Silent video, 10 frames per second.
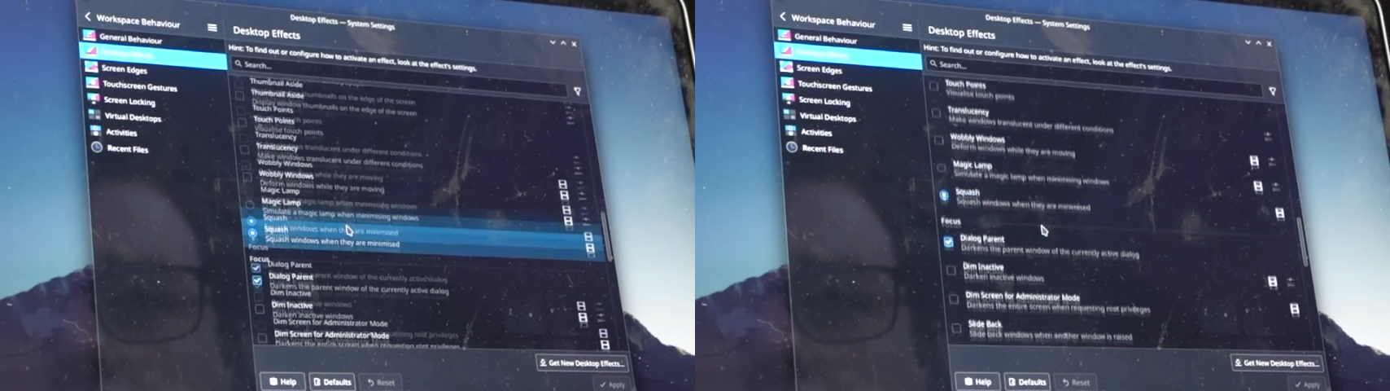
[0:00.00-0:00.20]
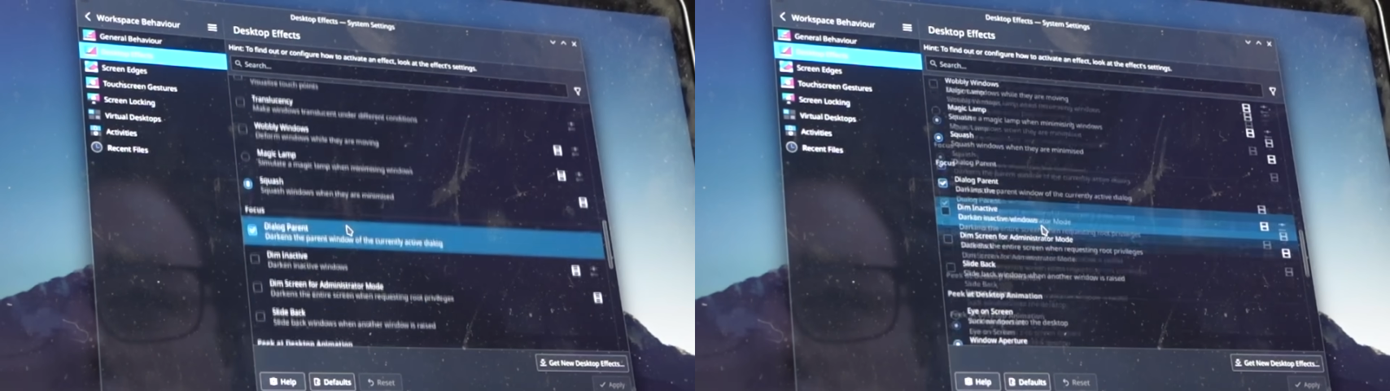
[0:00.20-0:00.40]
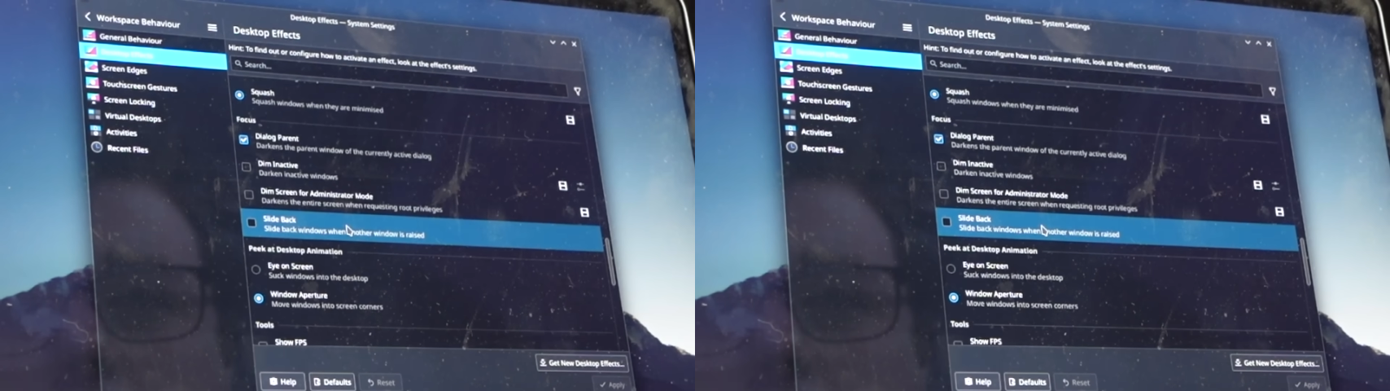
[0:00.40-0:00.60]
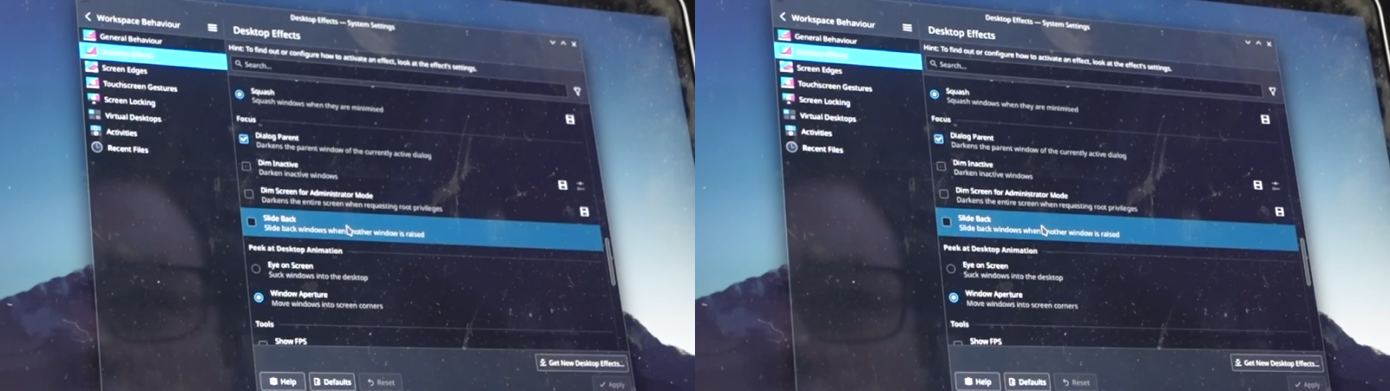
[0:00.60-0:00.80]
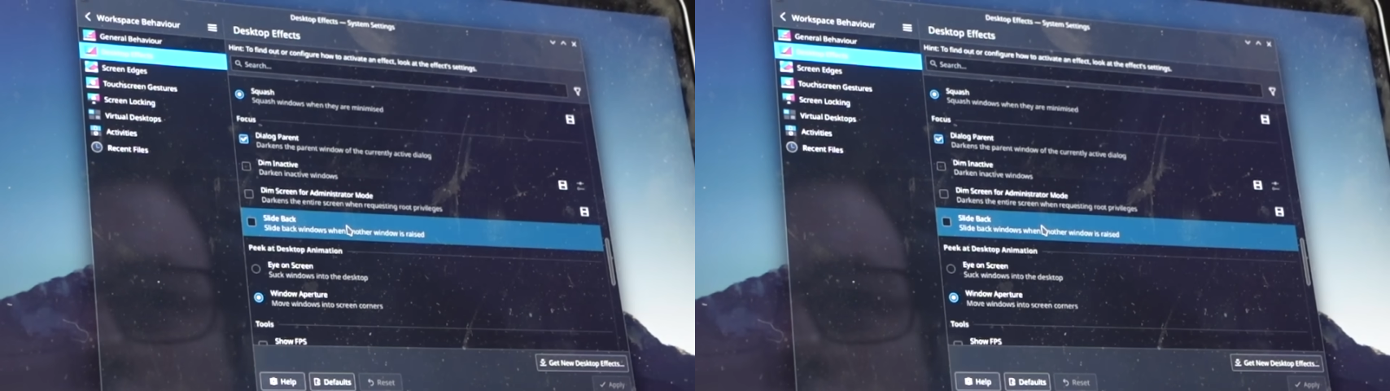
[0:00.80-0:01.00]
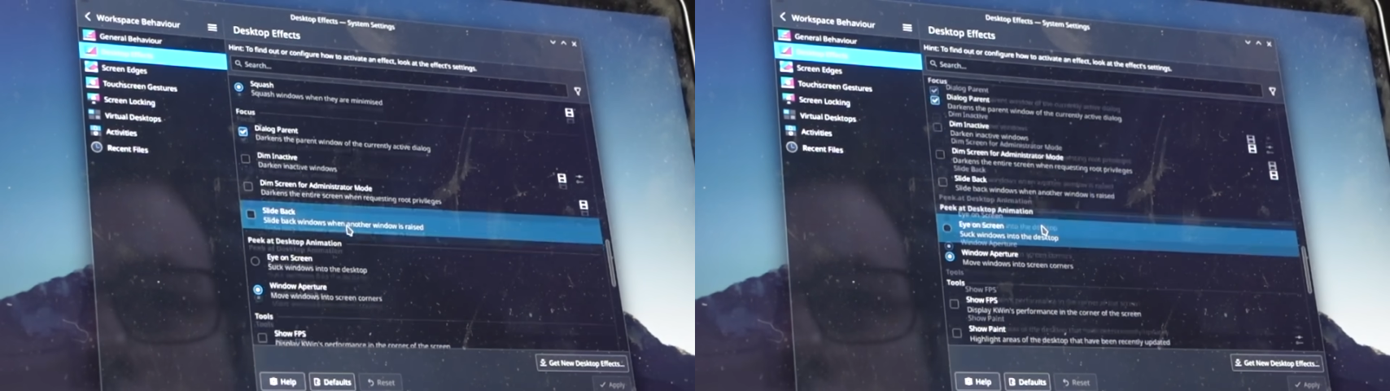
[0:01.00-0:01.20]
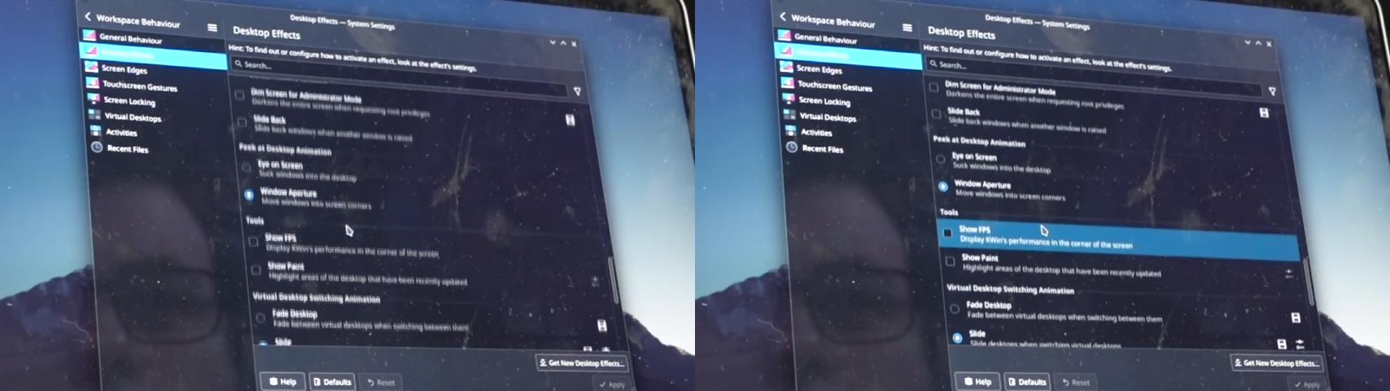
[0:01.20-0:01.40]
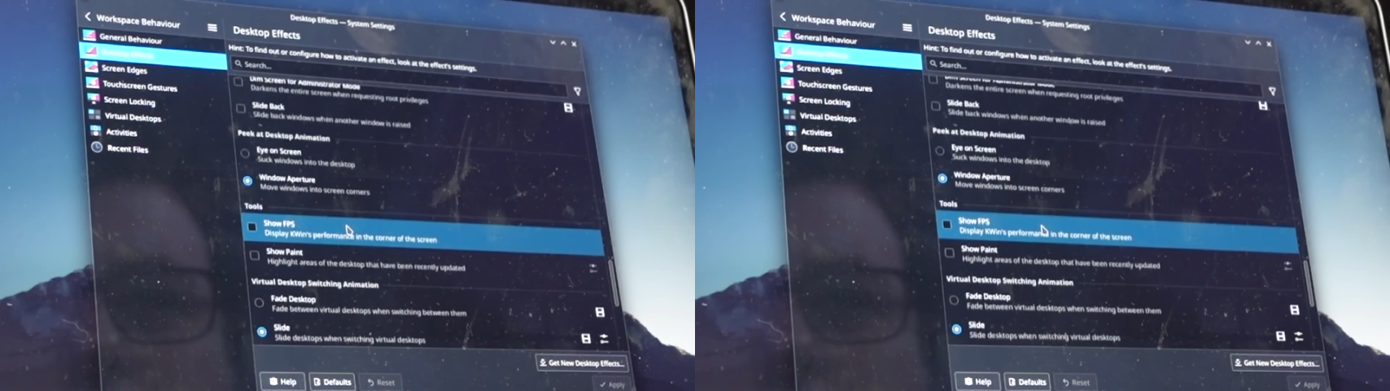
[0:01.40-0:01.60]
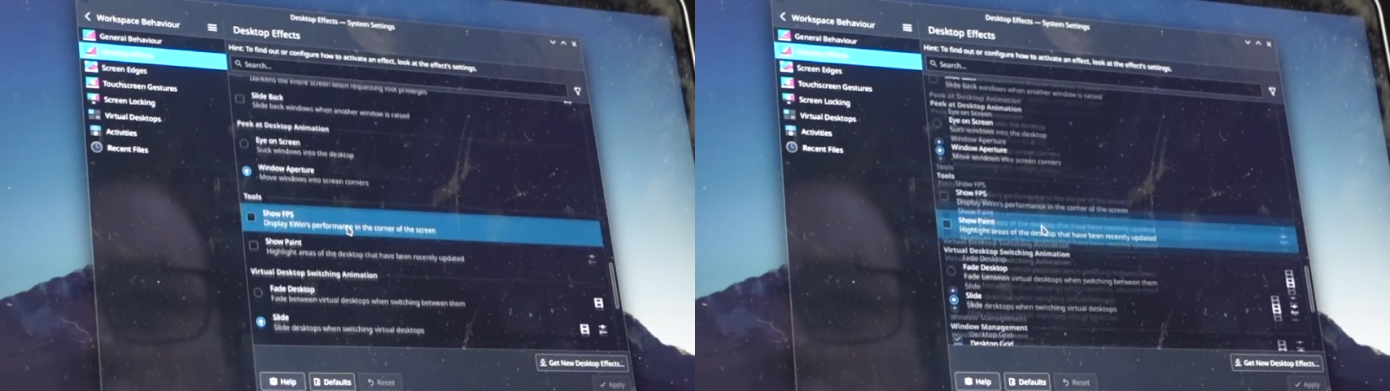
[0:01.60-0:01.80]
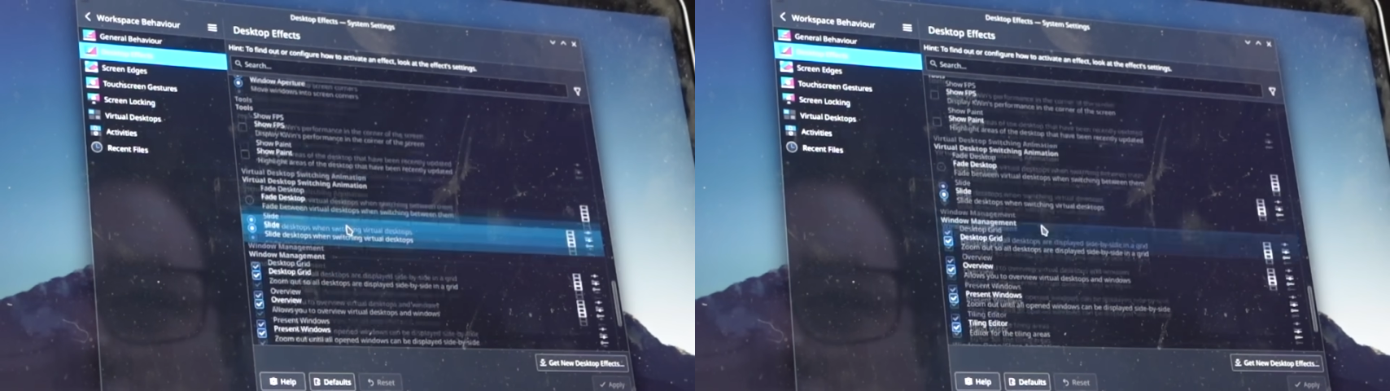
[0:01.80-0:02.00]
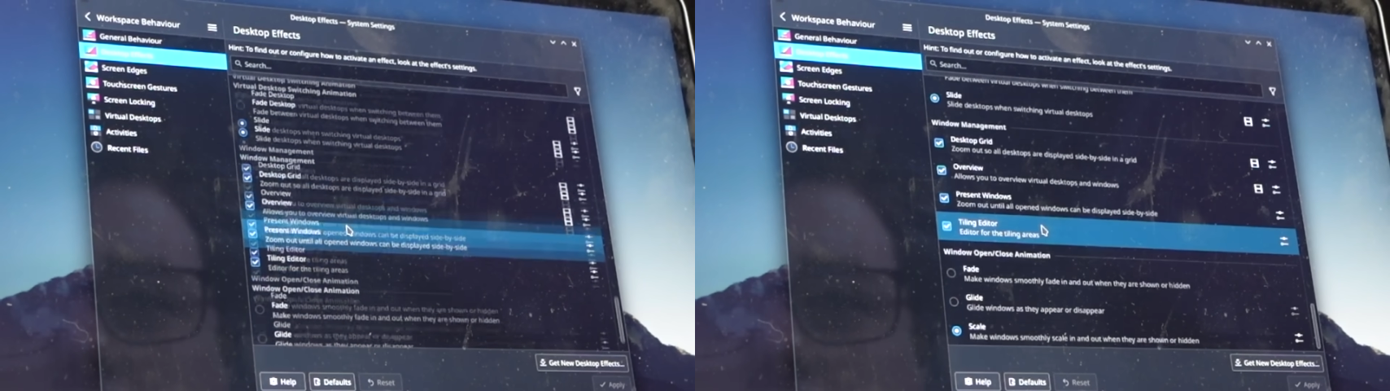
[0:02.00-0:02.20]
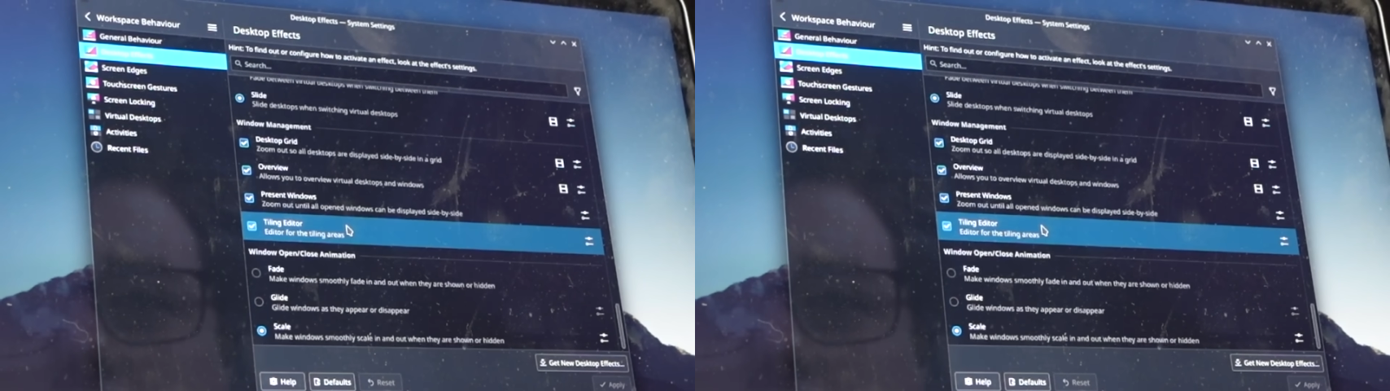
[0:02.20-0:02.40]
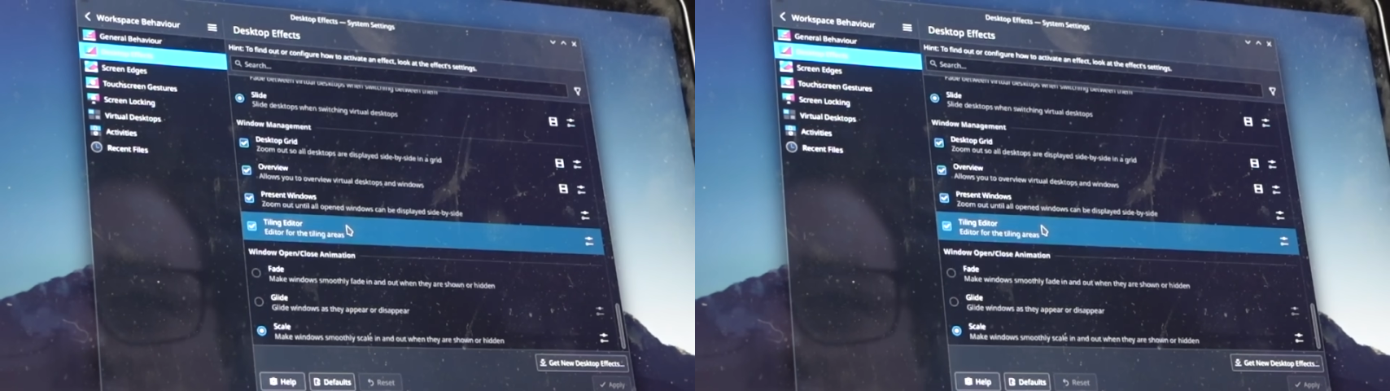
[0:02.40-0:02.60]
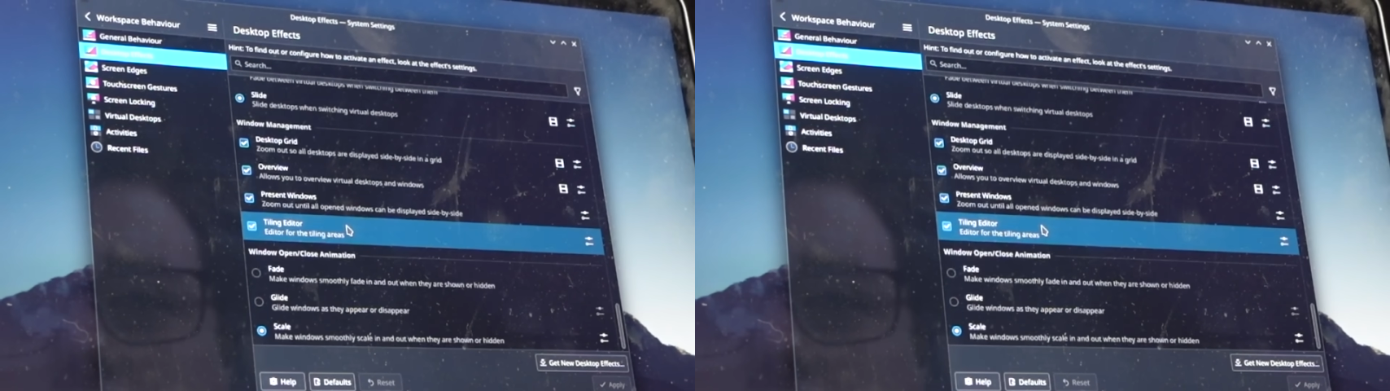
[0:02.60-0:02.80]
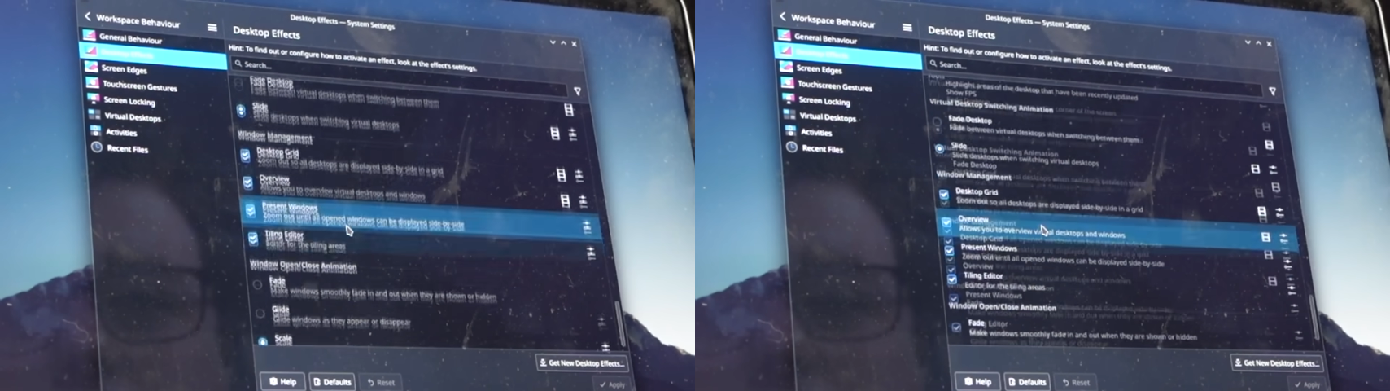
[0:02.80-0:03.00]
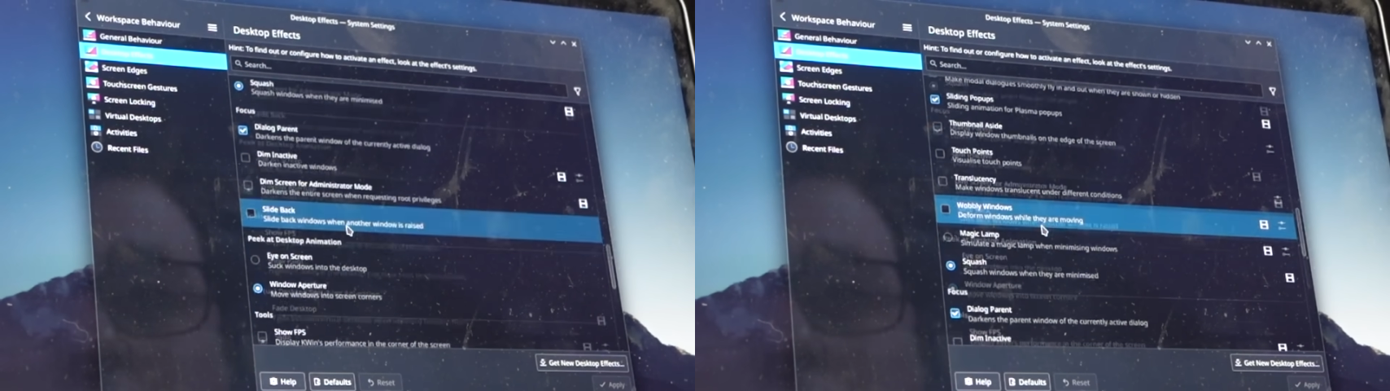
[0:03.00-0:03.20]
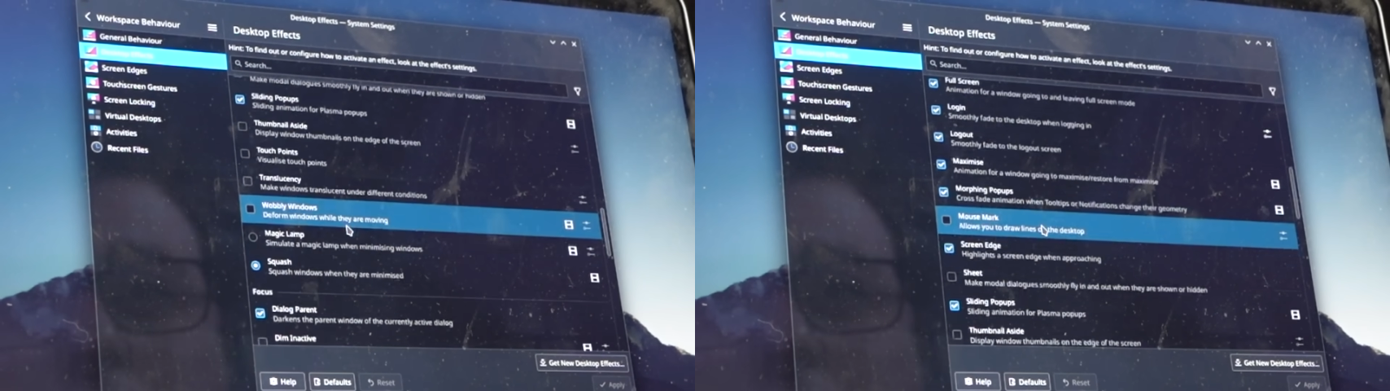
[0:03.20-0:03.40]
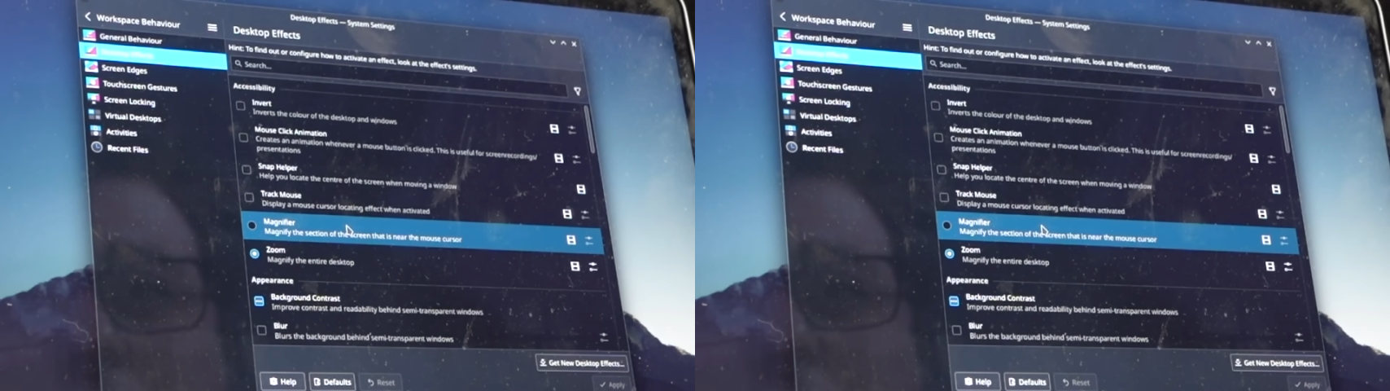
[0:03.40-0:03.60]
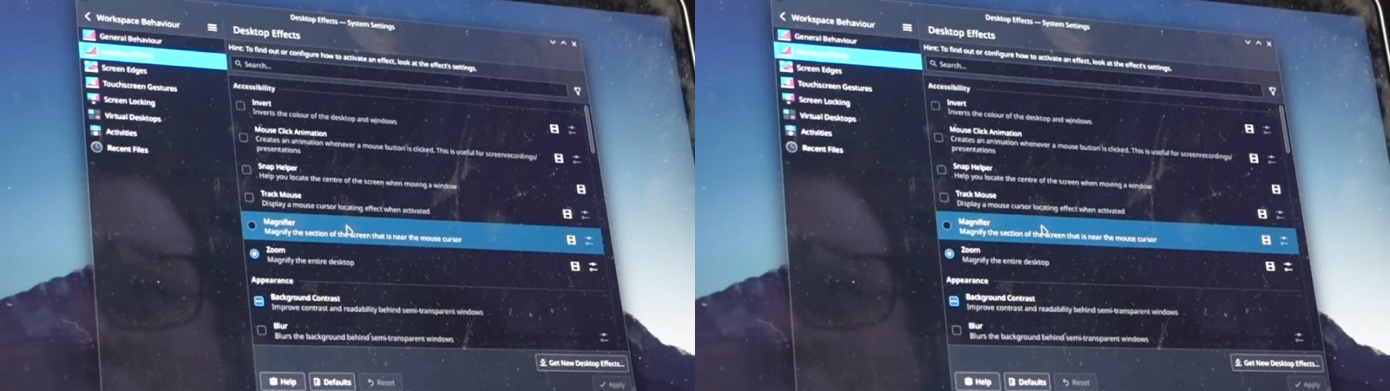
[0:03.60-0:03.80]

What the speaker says: Nobody's mouth can be seen.